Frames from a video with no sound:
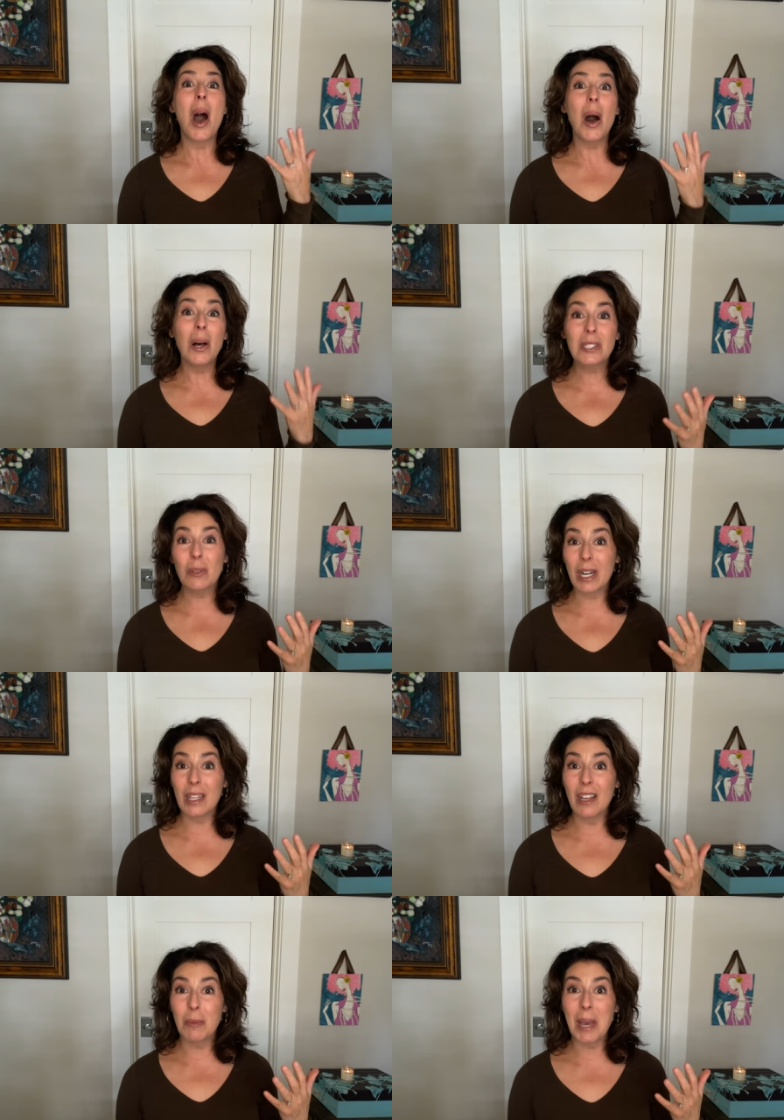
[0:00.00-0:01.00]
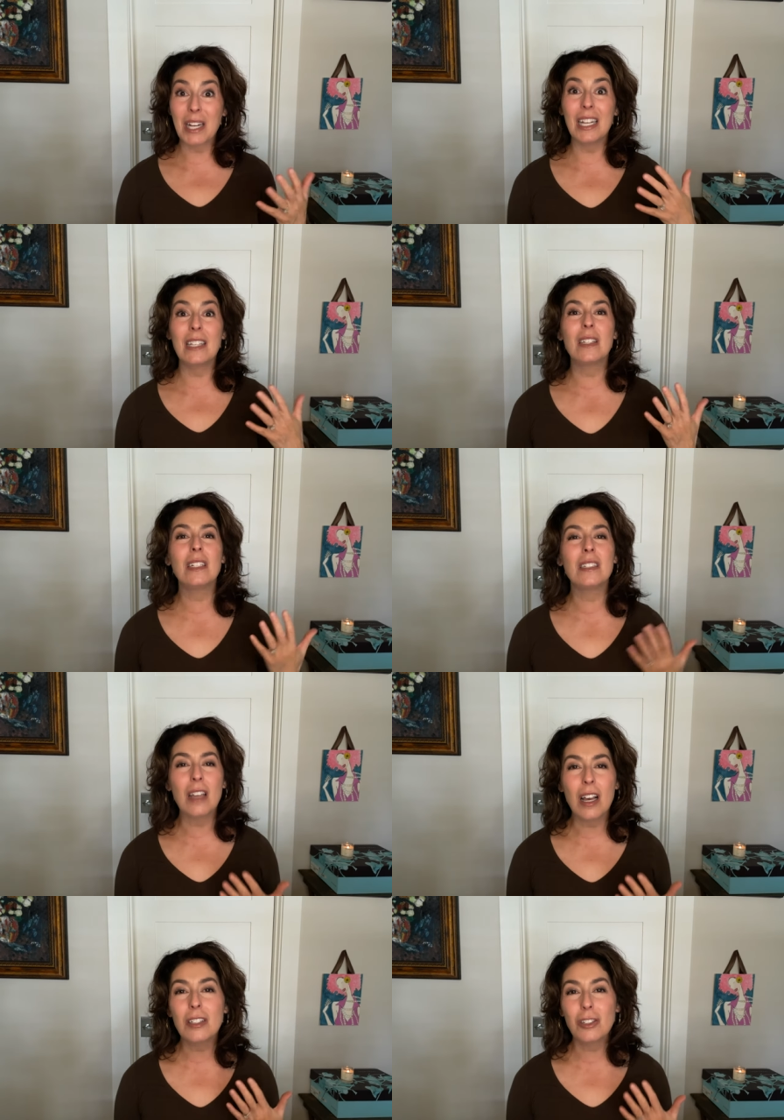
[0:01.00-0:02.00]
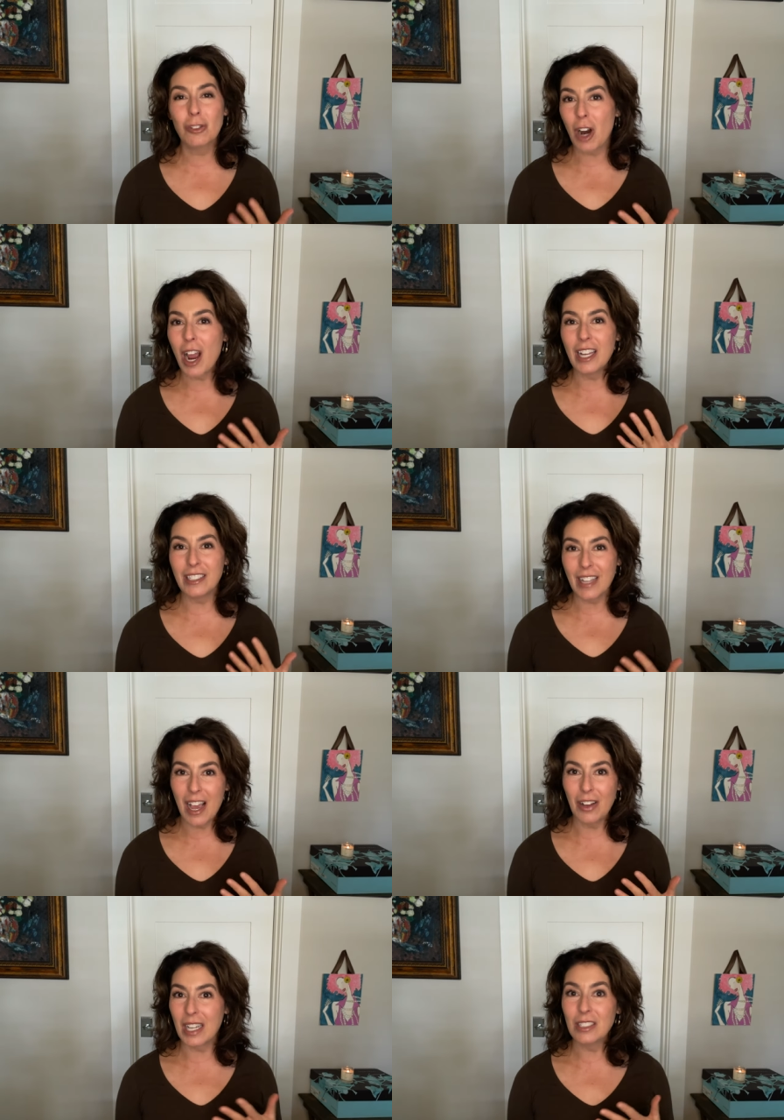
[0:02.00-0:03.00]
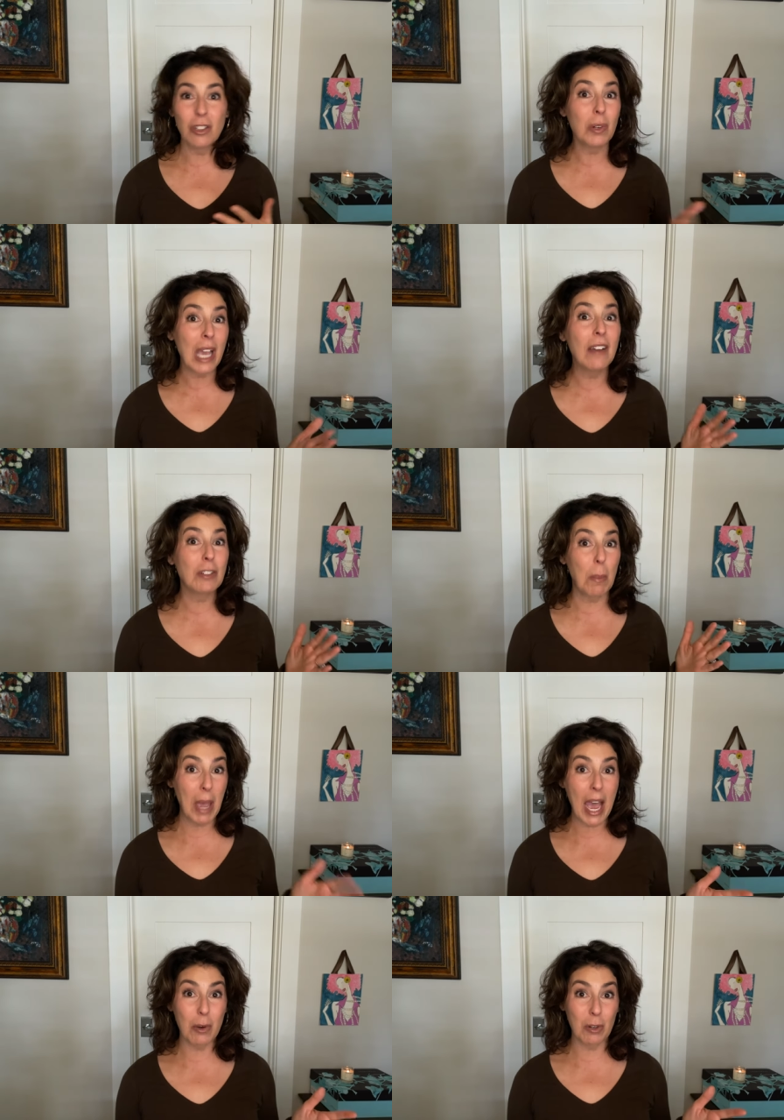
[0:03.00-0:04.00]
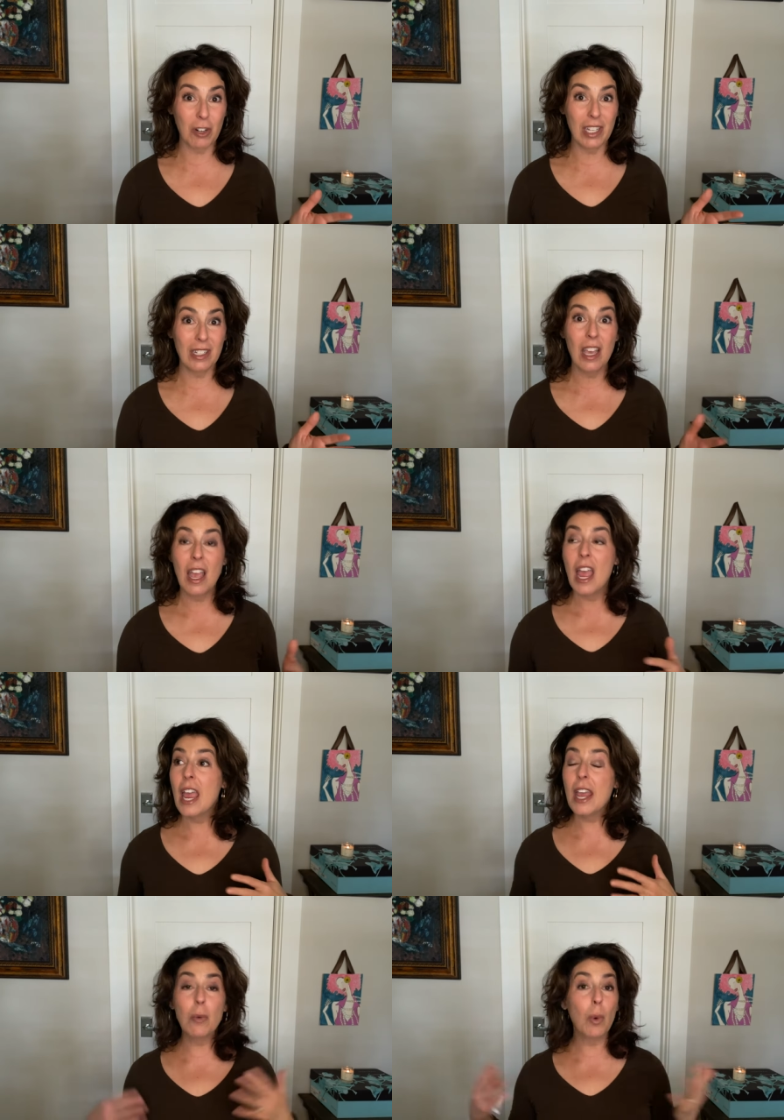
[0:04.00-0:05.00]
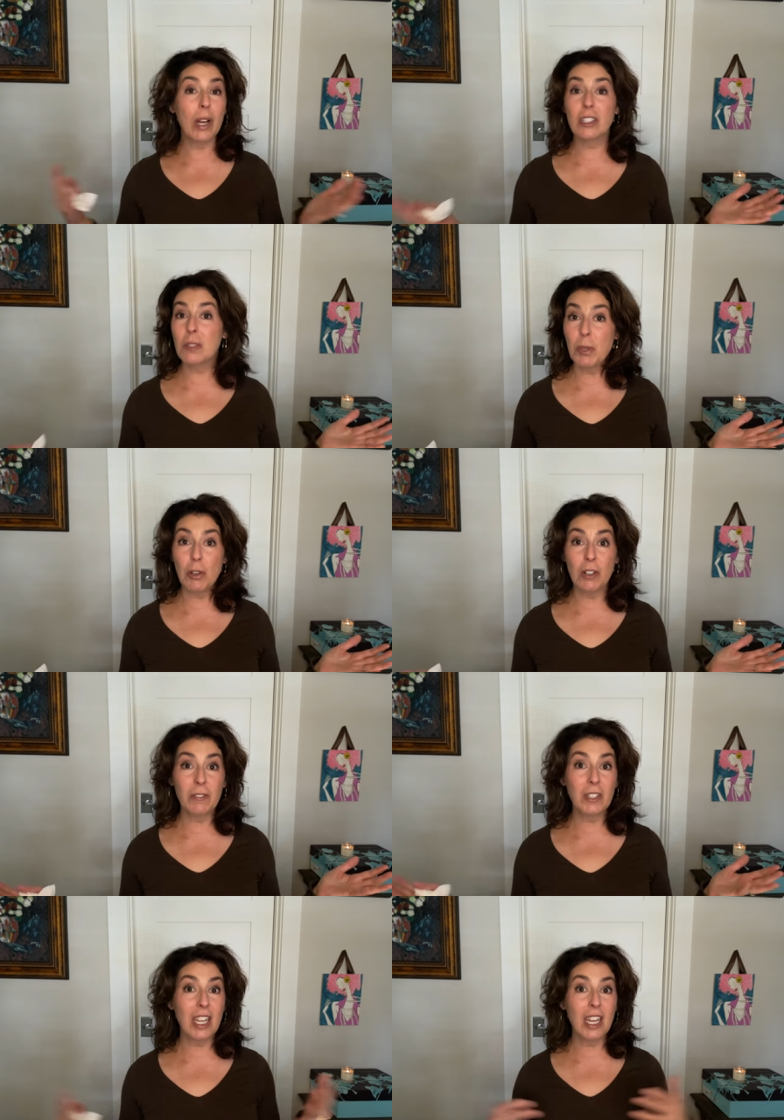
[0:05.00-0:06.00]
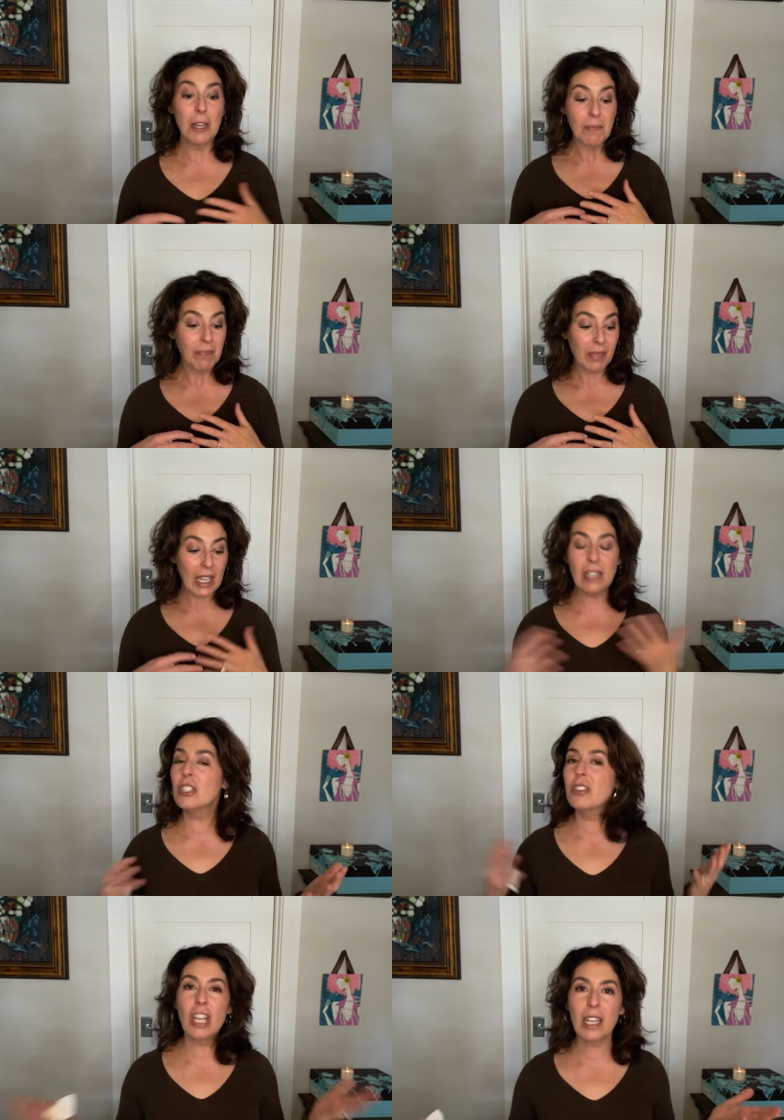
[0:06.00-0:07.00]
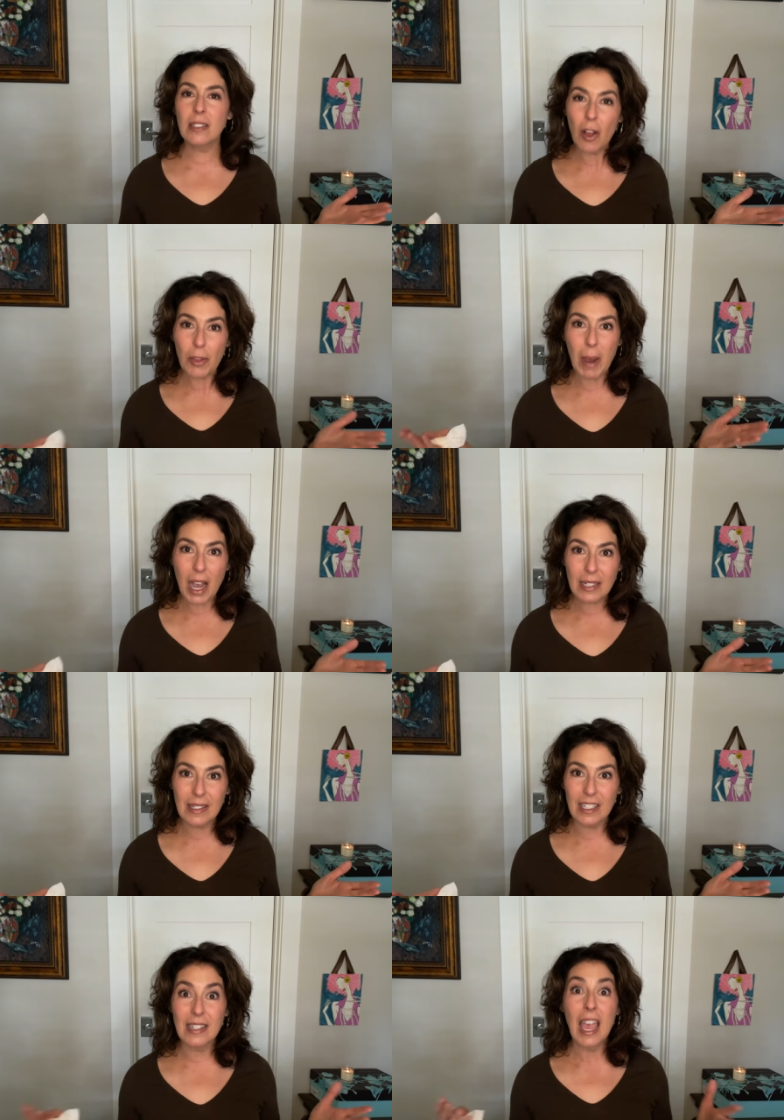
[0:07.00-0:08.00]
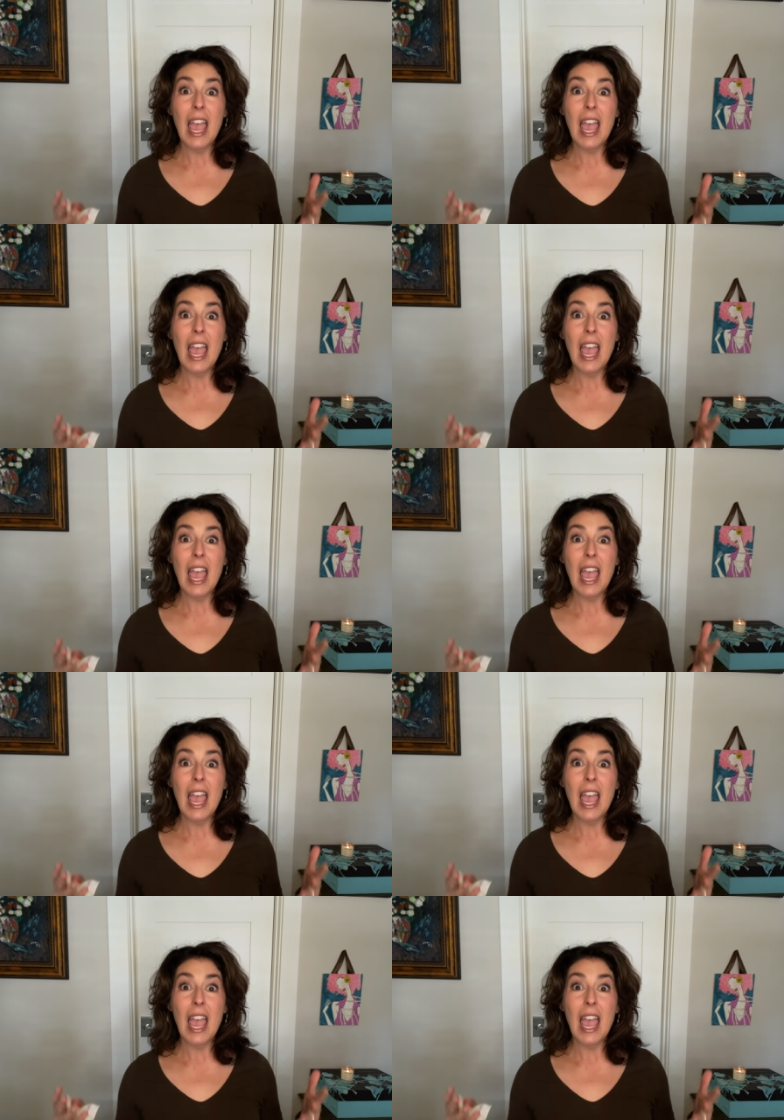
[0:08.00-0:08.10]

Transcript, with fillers: Also what I love about it is it does dry down. I don't have to powder it. It wears beautifully. It just checks all the boxes.